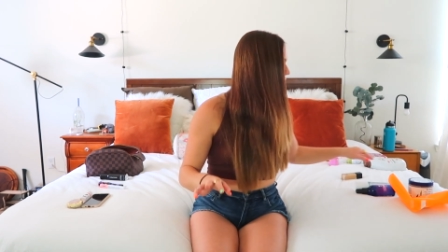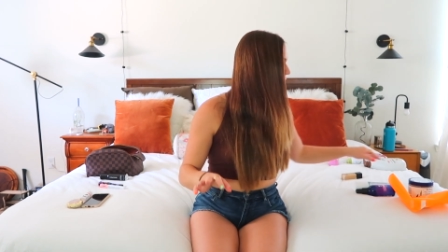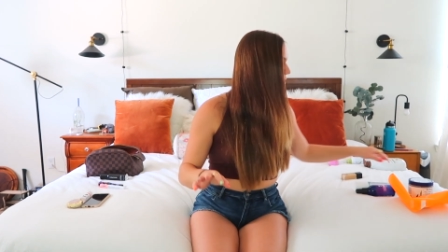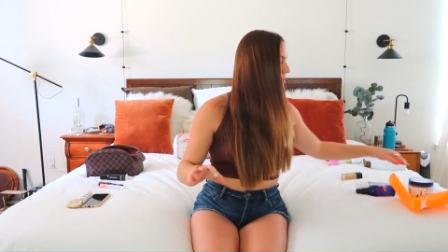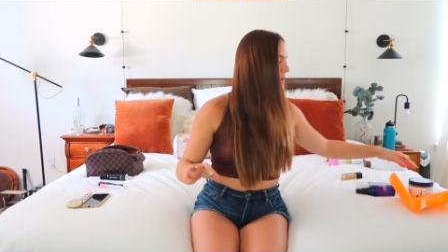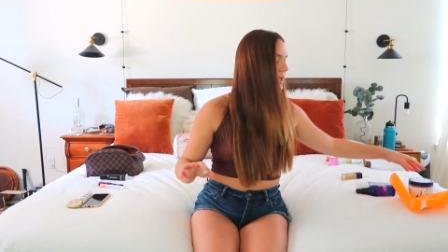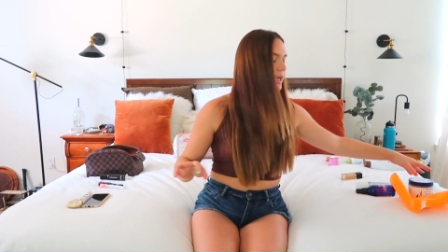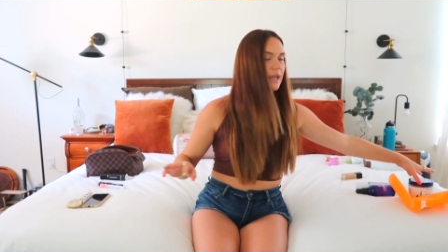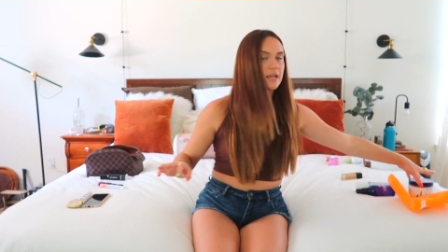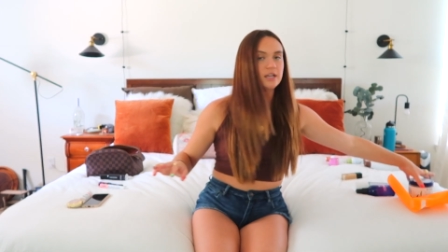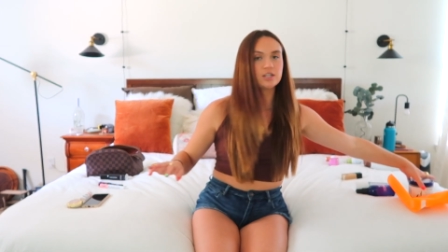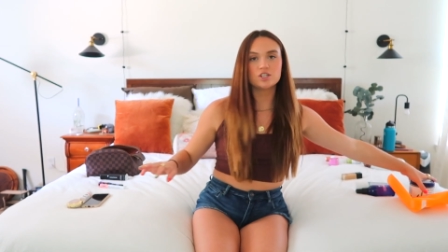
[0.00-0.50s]

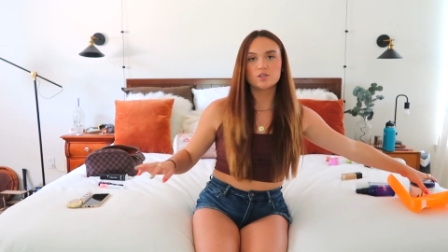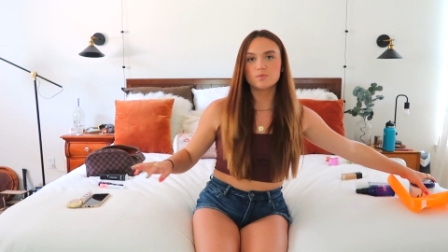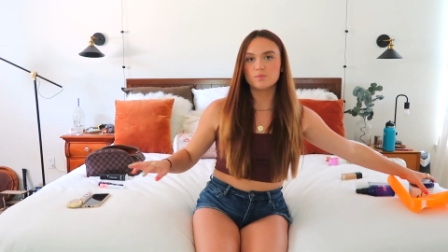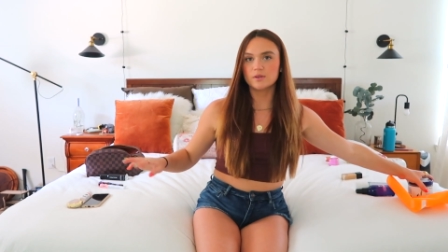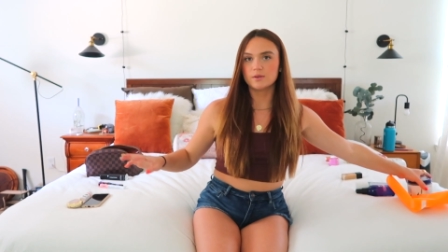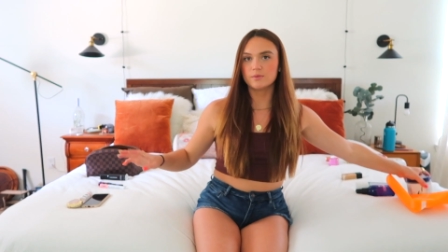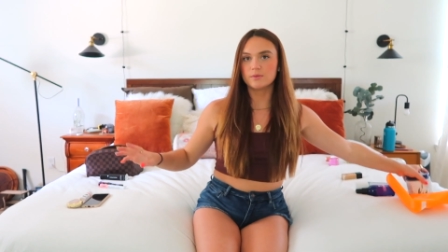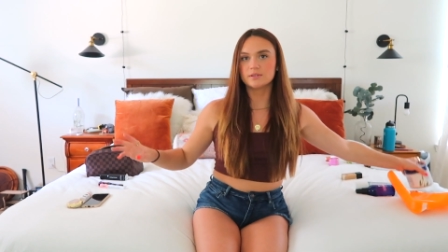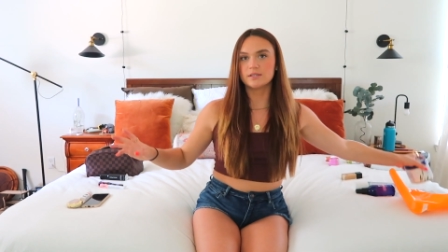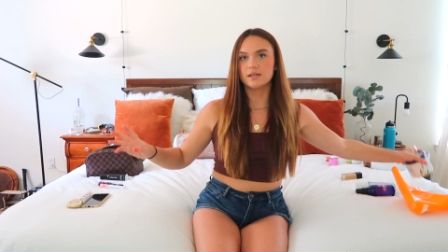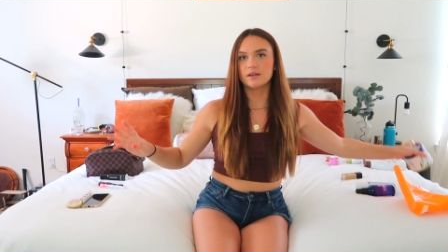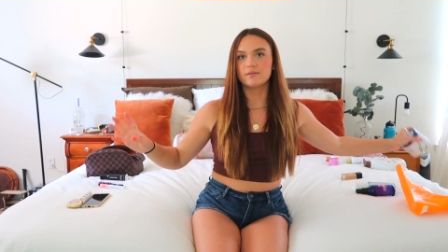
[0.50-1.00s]
So
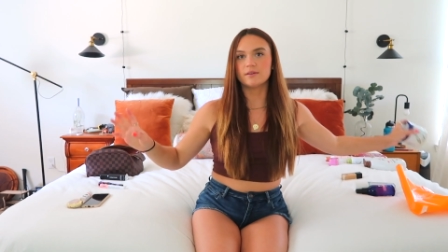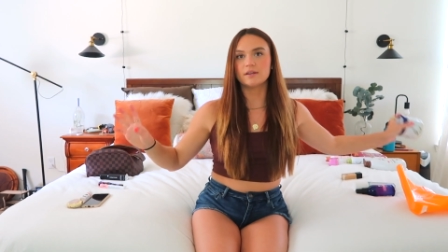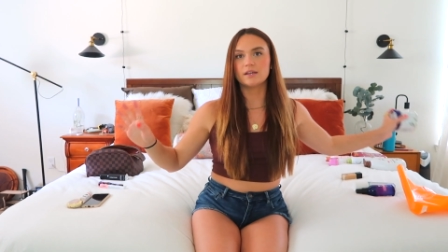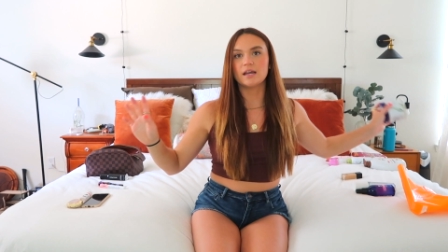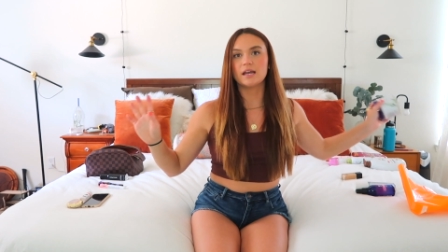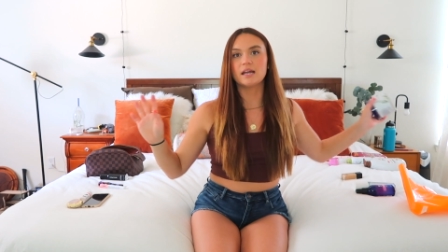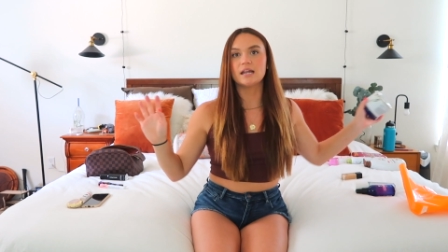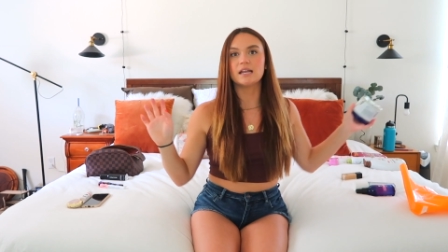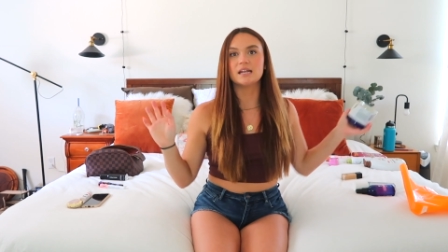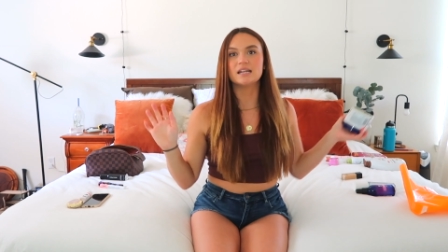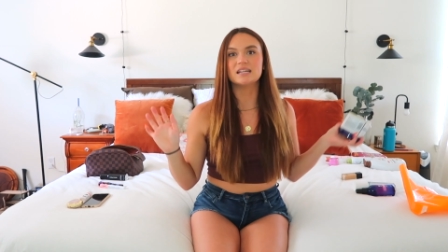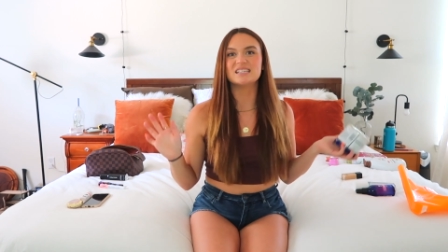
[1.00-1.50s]
H-E-B was having
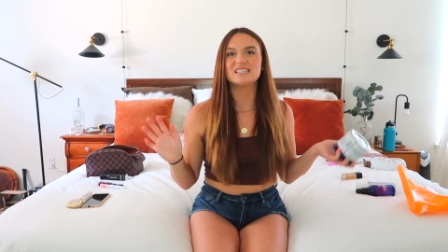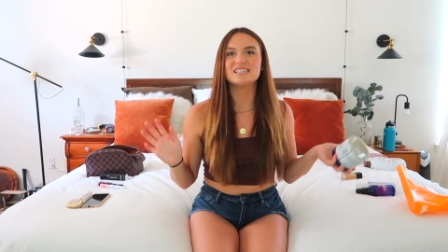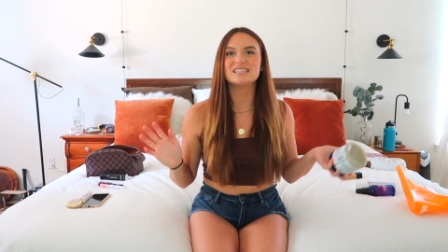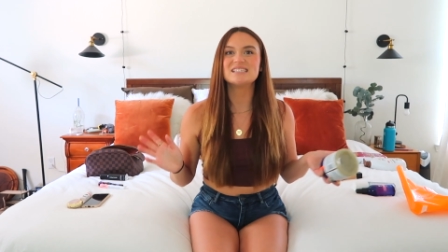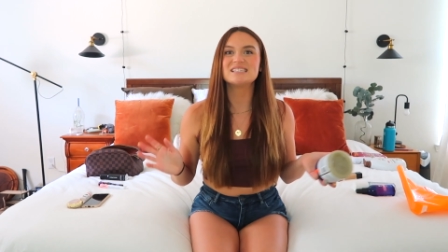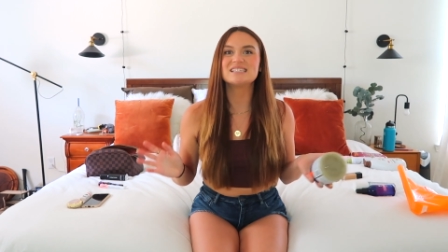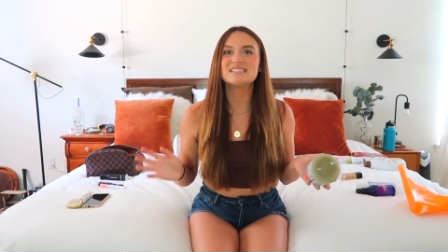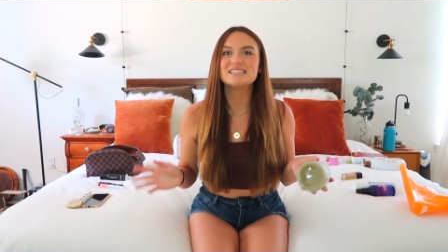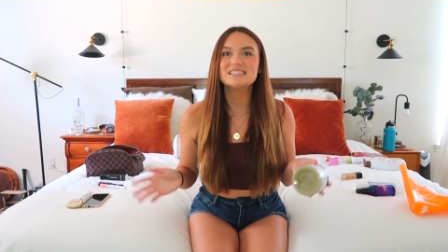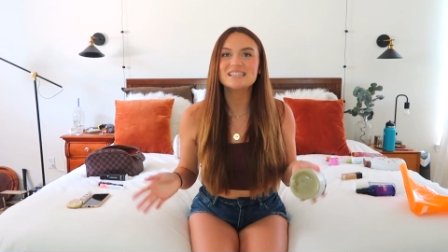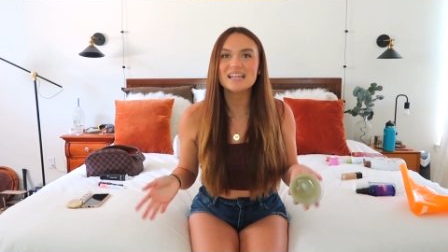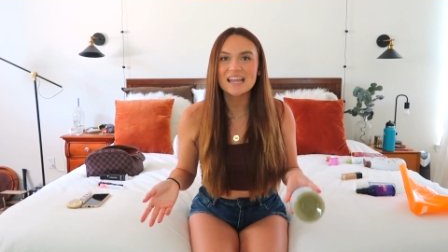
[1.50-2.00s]
an
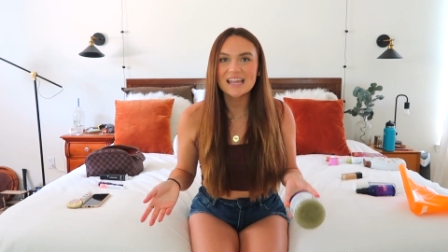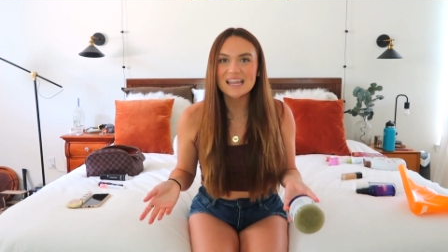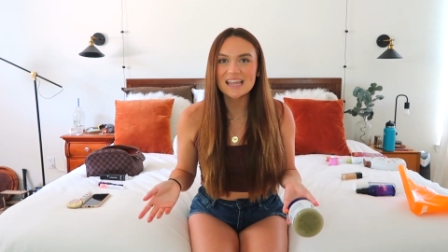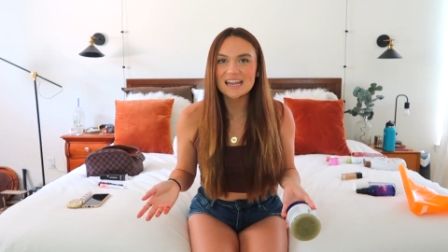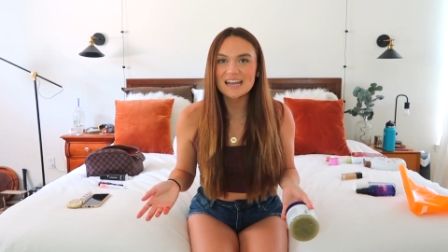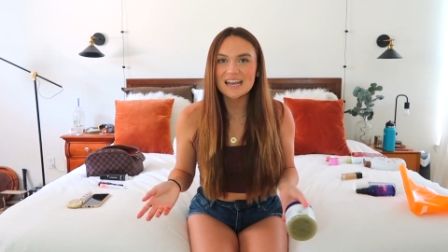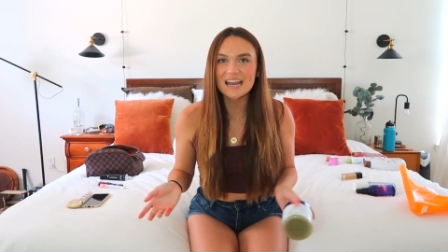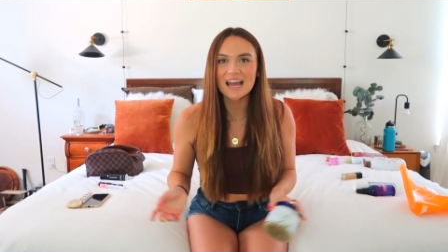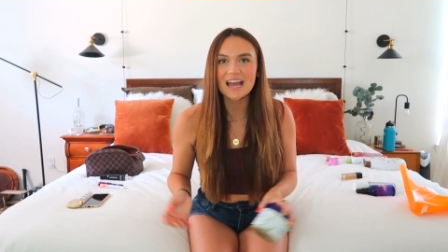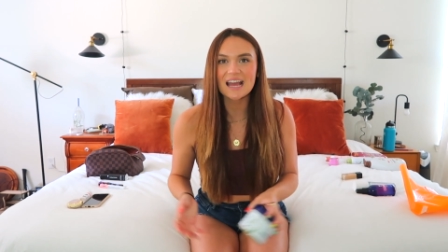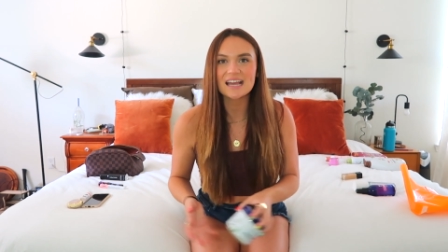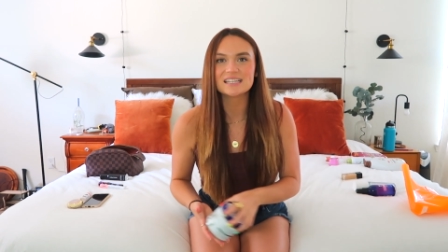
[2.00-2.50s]
insane
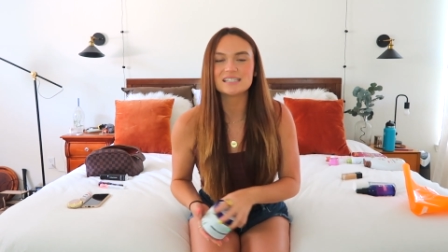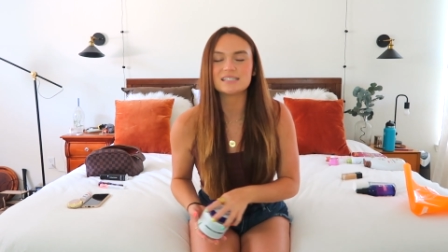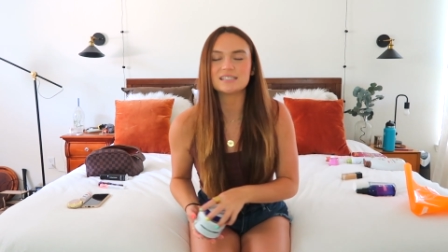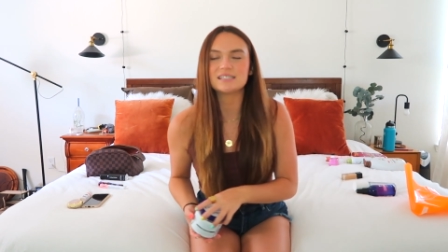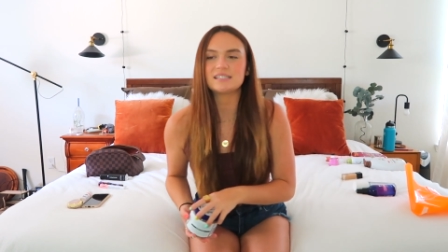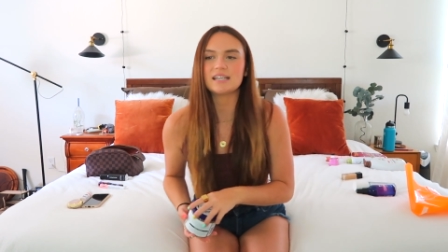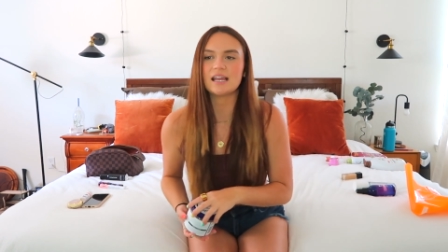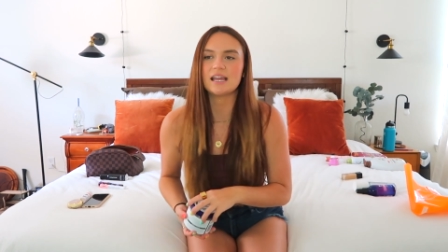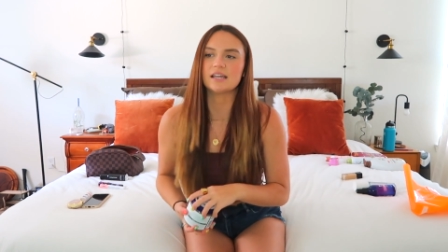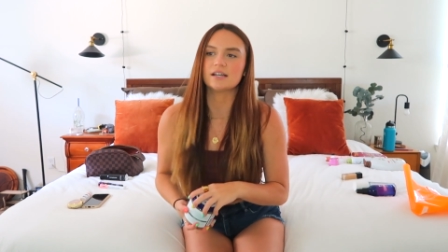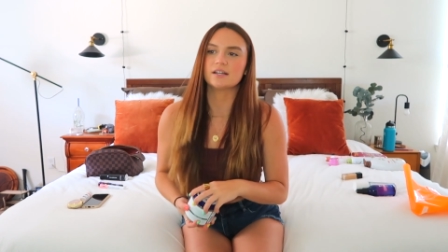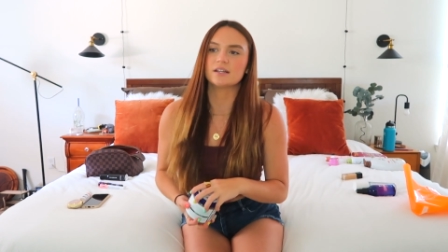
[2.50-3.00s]

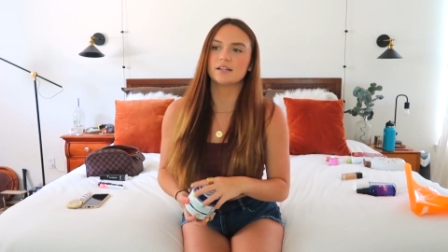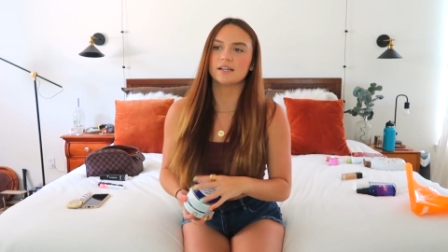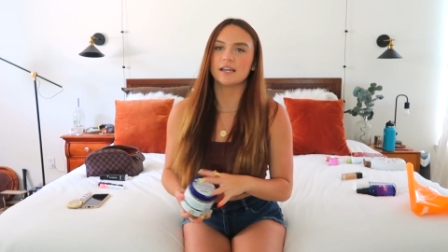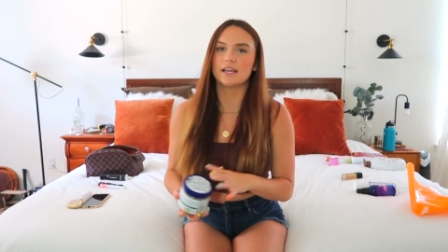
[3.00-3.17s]
sale.